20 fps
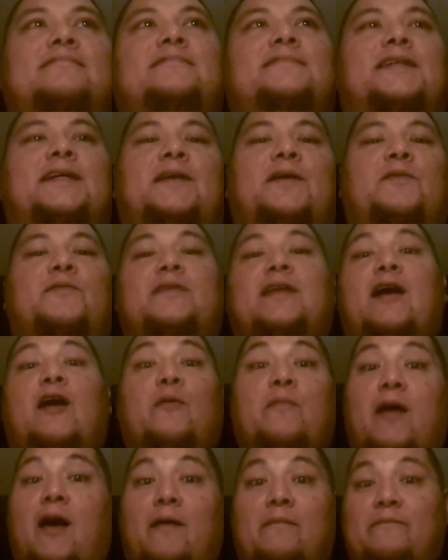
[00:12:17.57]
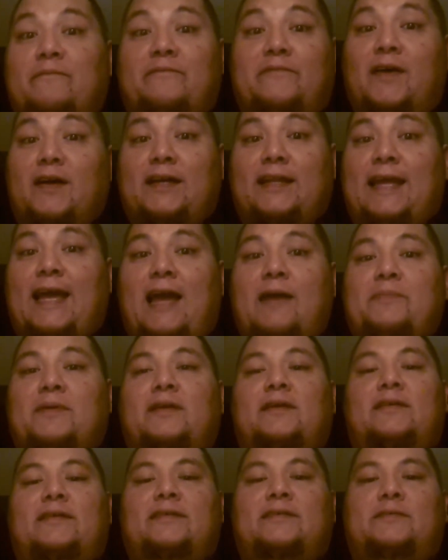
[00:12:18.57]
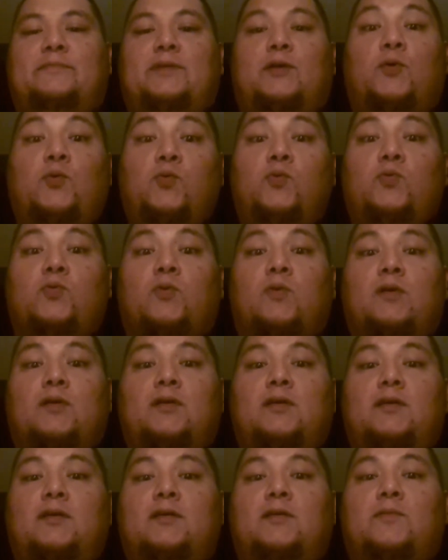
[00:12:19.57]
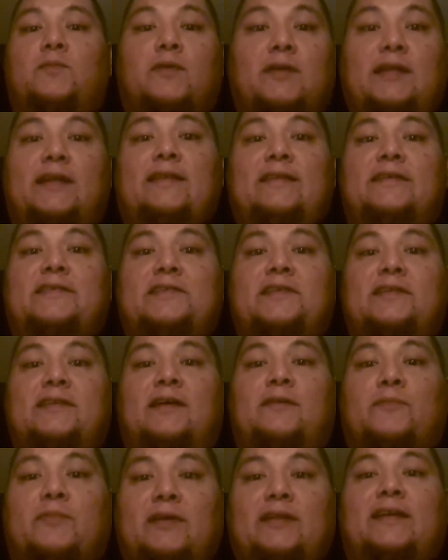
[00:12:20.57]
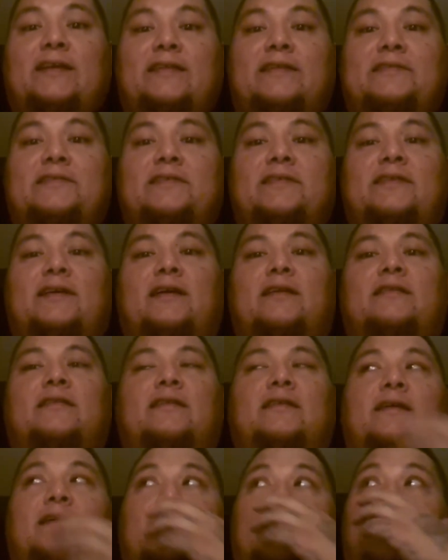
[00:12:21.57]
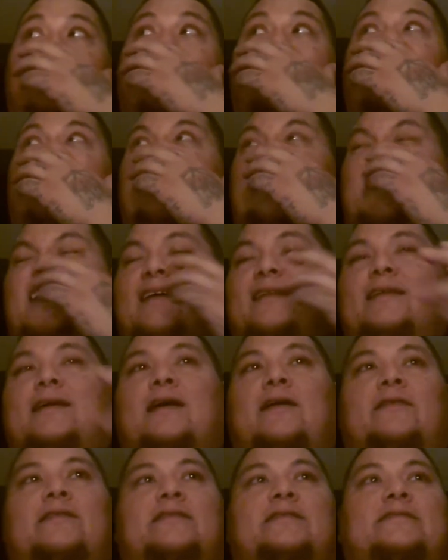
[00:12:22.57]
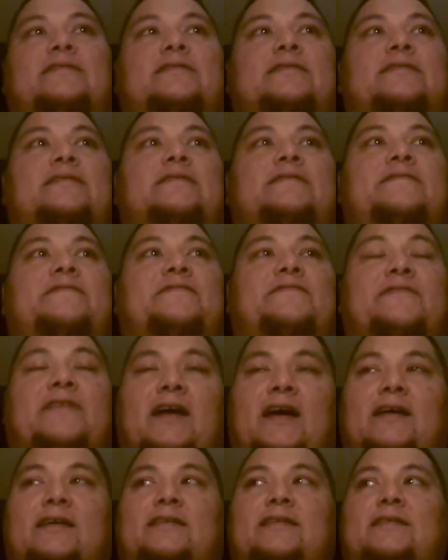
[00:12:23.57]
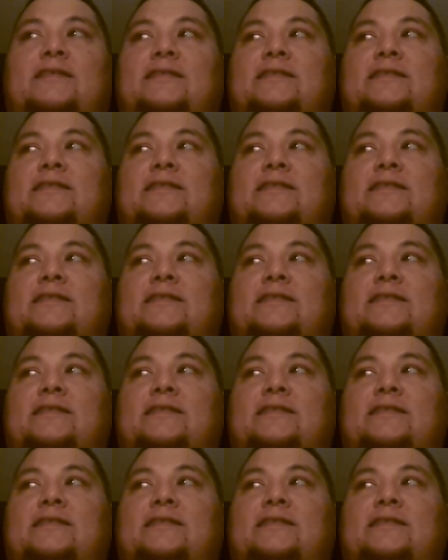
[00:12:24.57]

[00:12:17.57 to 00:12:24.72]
now I'm fucking happy because I'm like, ooh, we're going to get this shit done. And now it's, fuck.